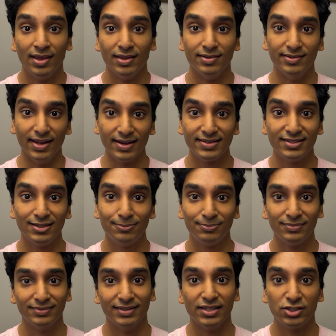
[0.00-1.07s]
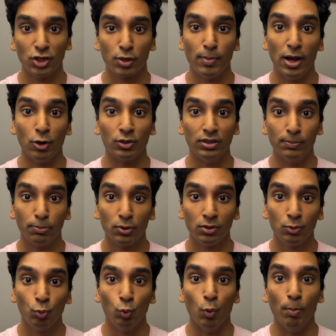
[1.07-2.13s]
Next up, let's talk about how Clipper
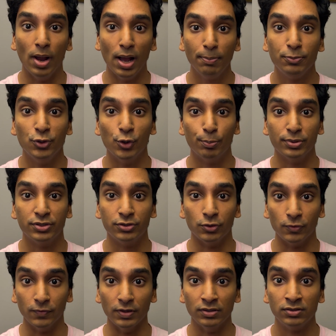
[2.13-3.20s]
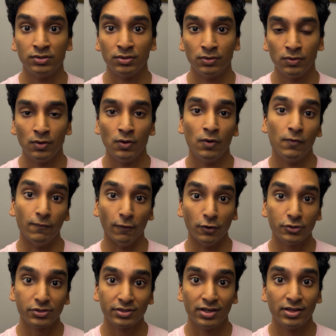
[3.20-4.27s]
will map Europa's surface.
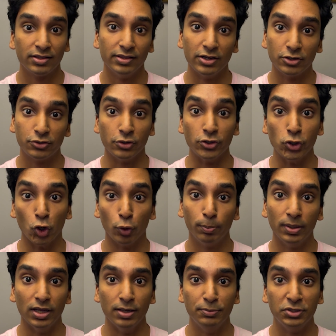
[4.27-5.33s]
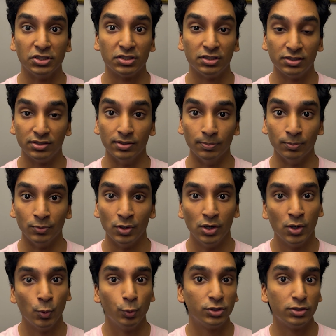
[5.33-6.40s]
First, there's the Europa imaging system,
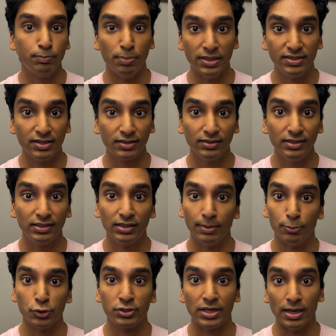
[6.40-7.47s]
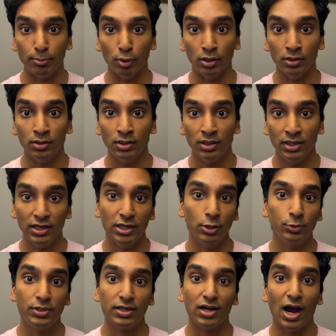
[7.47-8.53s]
which is basically Clipper's camera. It will
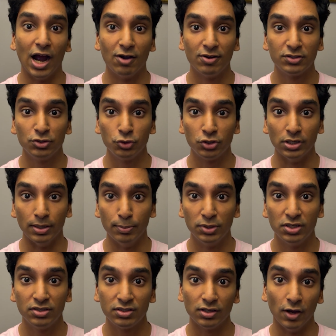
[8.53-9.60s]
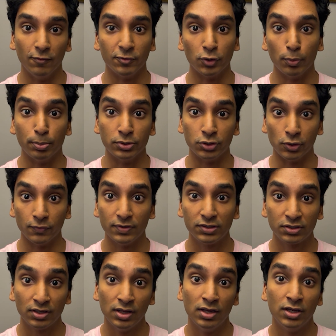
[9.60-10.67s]
take high-resolution images of Europa's surface,
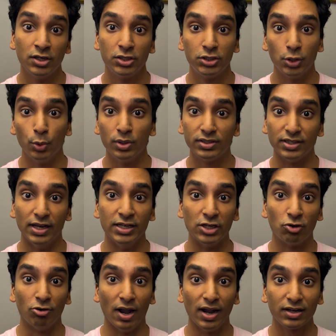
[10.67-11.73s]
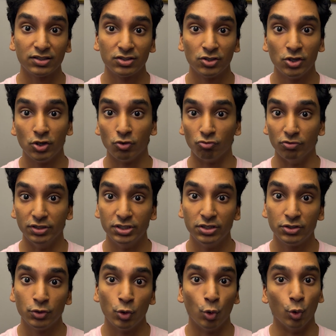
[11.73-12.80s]
showing us any cracks,
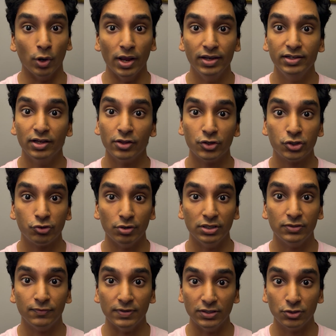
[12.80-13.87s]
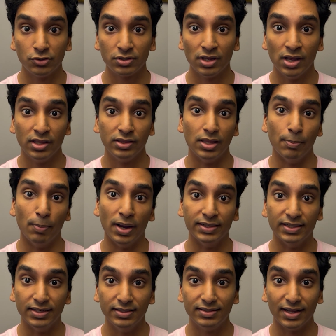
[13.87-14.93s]
ridges, or any other strange features that might
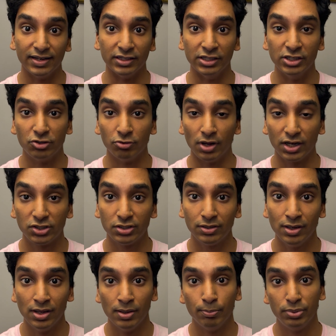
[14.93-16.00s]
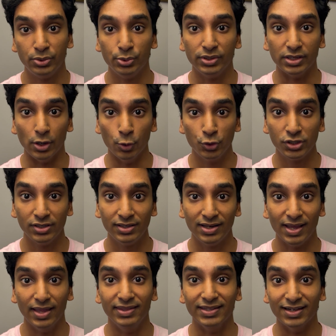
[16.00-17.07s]
hint at an interaction between the ocean
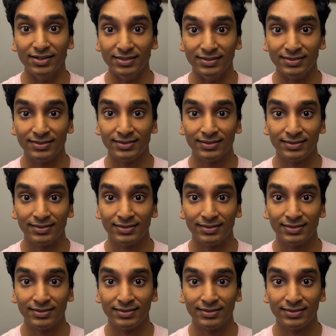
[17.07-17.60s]
and the ice.